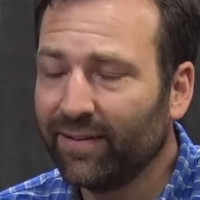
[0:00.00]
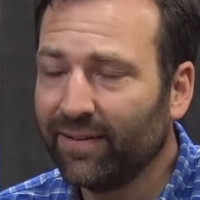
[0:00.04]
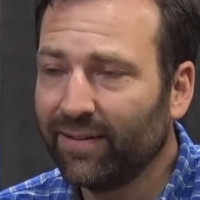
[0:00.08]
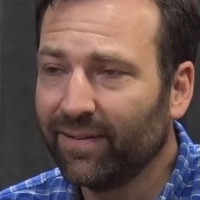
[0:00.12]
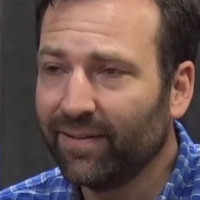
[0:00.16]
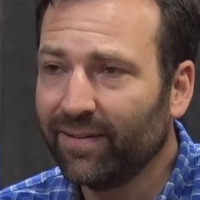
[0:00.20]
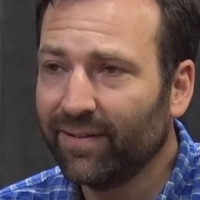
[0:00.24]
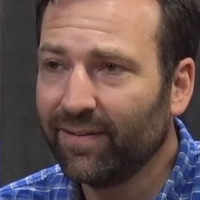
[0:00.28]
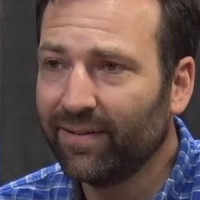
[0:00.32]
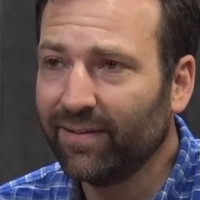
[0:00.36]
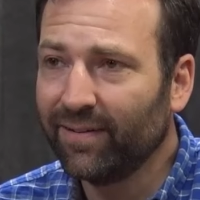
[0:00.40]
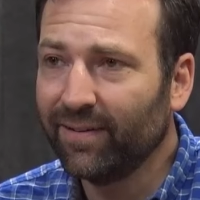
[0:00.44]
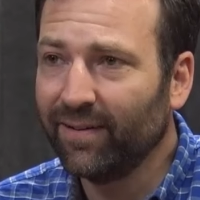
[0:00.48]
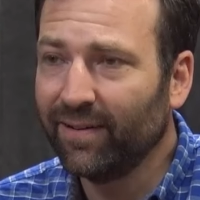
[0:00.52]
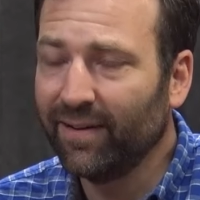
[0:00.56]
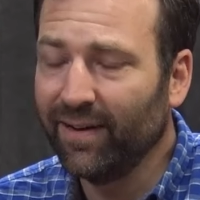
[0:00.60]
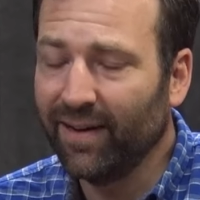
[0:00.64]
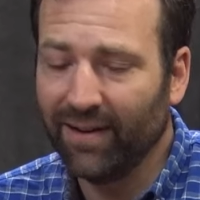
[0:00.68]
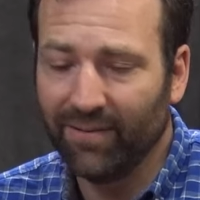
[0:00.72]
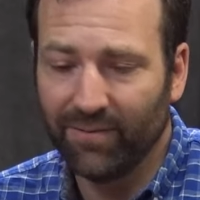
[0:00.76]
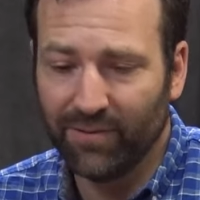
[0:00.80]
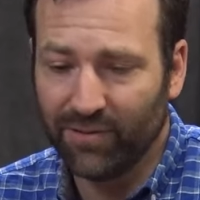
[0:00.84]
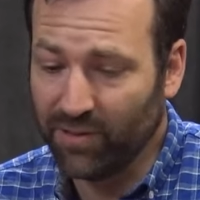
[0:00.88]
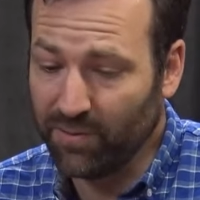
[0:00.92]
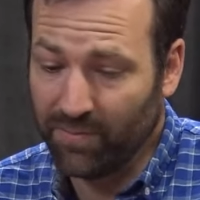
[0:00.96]
Yeah. So
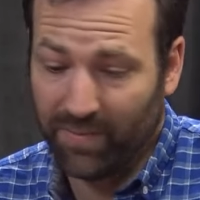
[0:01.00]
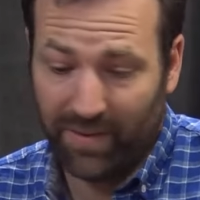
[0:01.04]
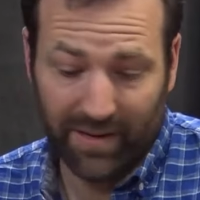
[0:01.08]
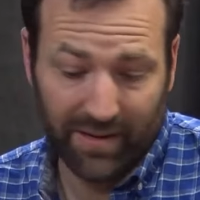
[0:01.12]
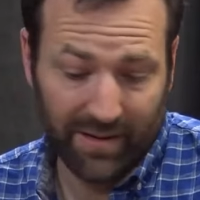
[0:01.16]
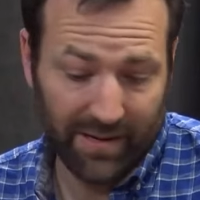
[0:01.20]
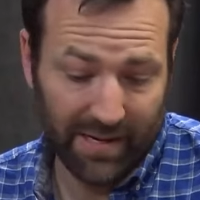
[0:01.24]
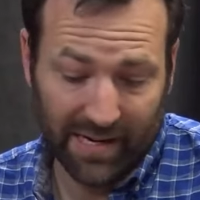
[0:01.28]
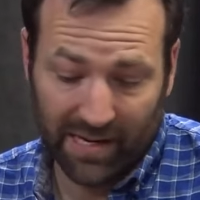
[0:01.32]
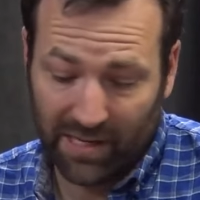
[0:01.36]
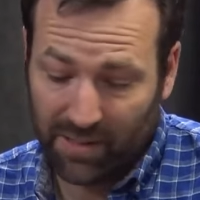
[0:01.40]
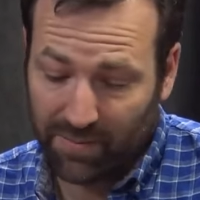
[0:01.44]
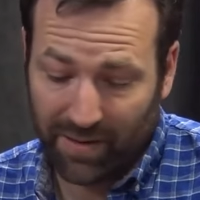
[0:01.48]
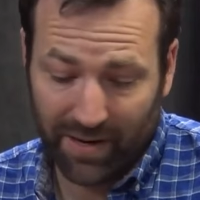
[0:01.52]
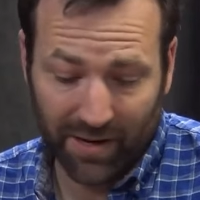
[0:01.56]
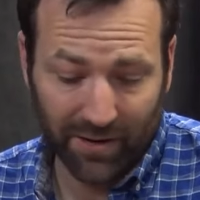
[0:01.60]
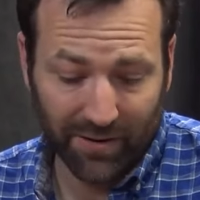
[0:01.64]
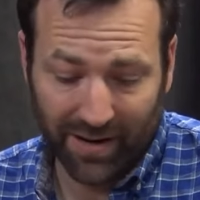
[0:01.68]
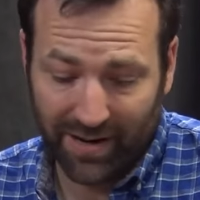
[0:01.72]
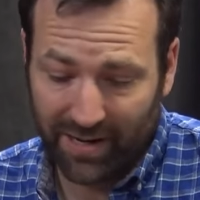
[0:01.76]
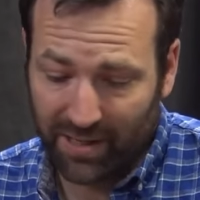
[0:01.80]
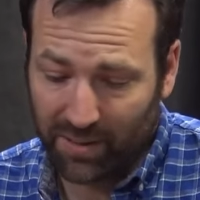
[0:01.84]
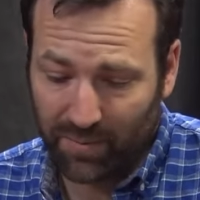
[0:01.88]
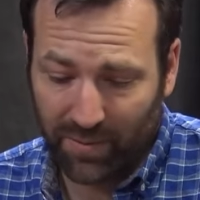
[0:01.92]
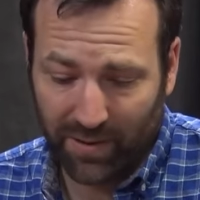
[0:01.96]
yeah, which has been and it's been a
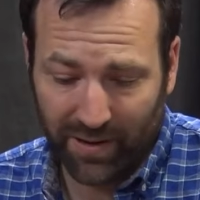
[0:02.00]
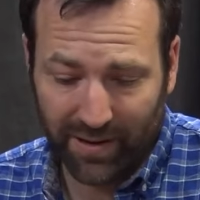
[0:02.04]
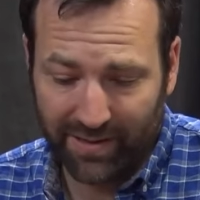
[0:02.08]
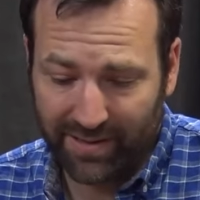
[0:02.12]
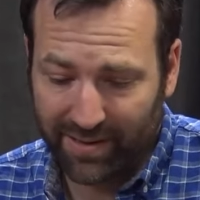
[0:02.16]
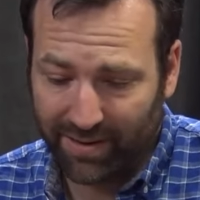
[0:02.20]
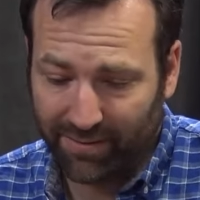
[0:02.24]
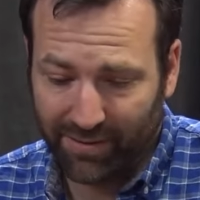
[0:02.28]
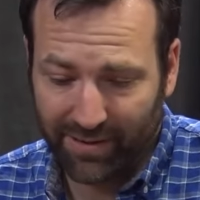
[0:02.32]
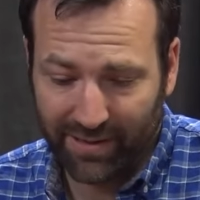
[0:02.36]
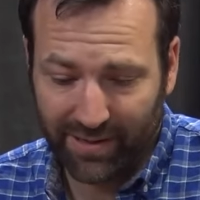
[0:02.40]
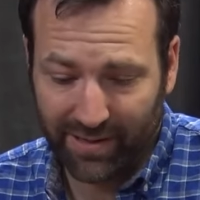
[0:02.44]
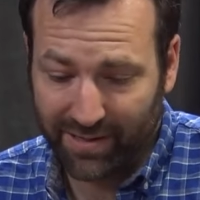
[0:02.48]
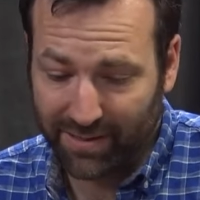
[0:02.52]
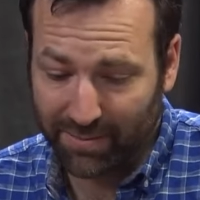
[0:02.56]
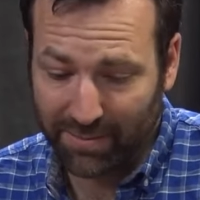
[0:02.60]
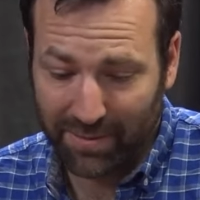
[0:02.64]
great experience ever since.